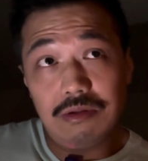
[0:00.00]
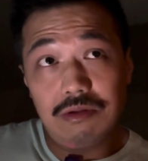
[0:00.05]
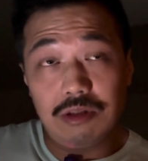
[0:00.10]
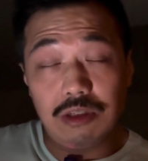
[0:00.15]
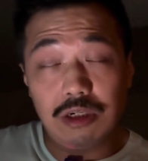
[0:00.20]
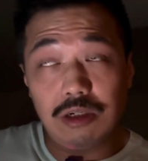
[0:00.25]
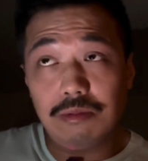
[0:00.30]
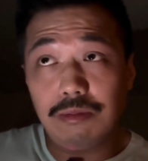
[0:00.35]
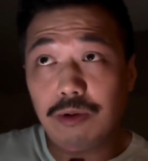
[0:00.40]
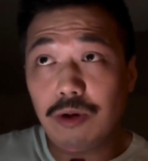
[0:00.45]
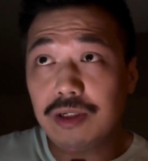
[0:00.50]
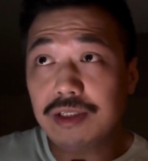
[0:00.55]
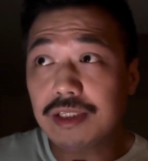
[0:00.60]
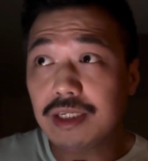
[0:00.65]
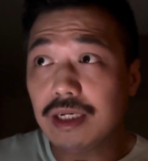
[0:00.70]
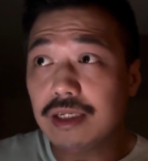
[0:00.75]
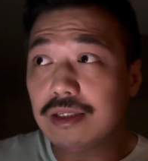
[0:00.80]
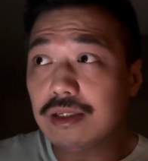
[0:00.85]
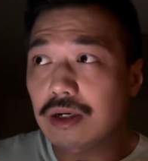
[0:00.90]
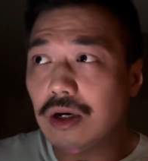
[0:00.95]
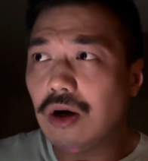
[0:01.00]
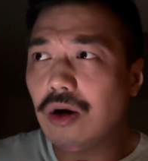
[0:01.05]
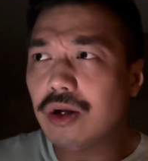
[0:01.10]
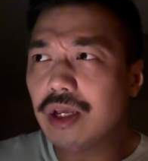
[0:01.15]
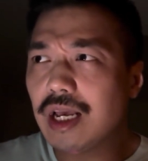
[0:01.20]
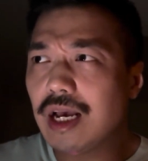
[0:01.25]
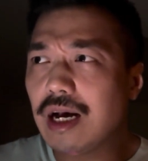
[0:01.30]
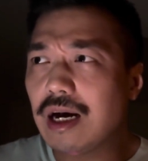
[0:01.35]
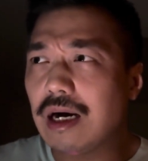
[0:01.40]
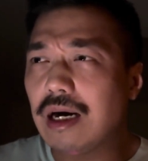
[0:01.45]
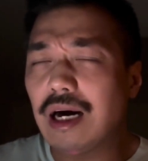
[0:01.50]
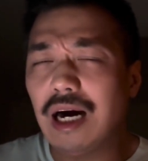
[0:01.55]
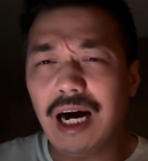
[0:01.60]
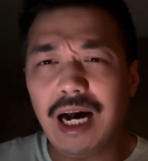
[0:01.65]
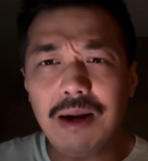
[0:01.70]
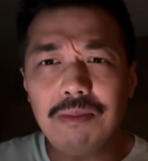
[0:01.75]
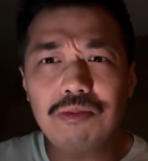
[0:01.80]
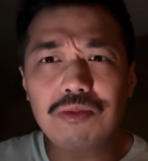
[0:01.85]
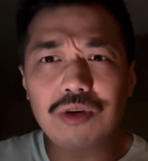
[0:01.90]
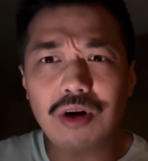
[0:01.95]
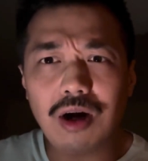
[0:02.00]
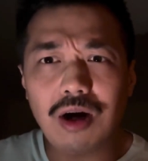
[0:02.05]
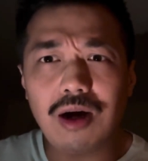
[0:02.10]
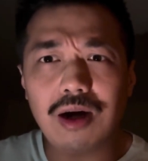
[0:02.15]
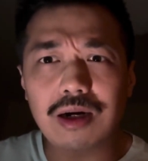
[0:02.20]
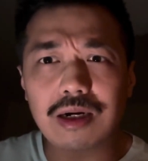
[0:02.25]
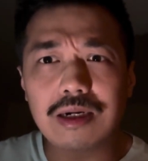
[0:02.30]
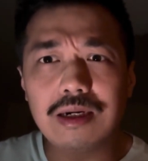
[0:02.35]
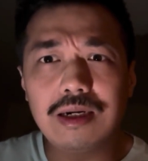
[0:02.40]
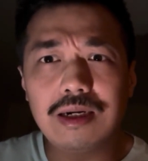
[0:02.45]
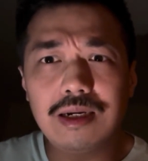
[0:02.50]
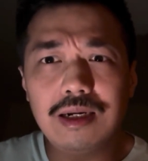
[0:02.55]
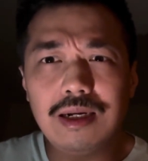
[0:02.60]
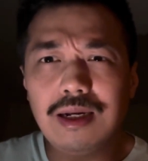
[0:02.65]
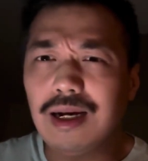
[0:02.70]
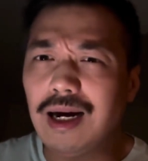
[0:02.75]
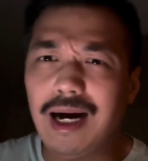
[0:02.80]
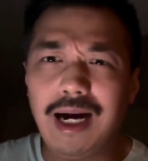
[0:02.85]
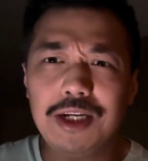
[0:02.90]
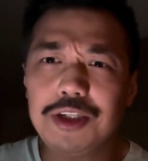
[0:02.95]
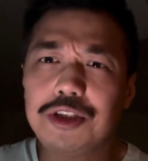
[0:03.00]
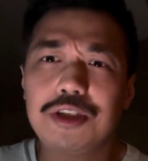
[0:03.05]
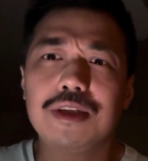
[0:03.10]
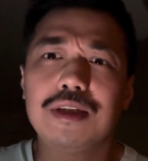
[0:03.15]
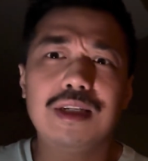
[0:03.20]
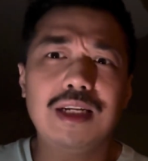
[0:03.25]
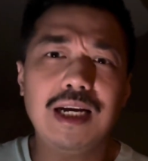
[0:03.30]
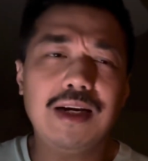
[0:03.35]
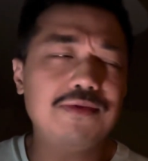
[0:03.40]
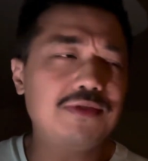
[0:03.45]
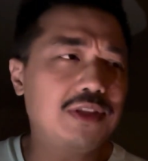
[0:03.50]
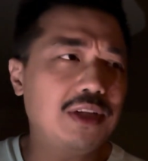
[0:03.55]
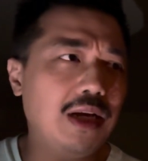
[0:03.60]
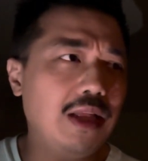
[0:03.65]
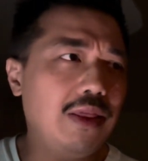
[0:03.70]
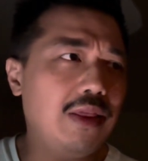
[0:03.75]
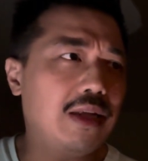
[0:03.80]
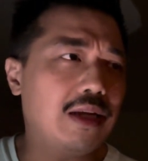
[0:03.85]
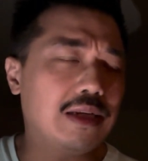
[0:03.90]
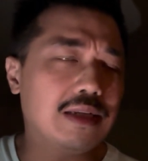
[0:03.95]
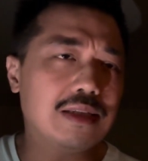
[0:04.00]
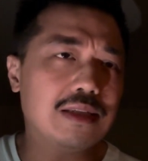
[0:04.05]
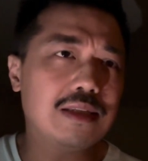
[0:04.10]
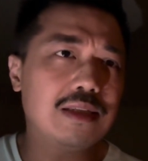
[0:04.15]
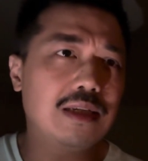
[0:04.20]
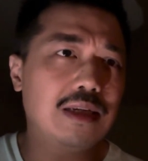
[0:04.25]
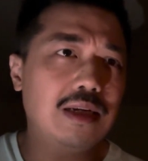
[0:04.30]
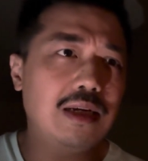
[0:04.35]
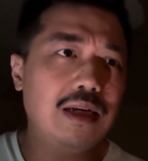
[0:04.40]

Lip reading: The little boy says, "Oh, yeah, I'm wrong. I shouldn't have done this."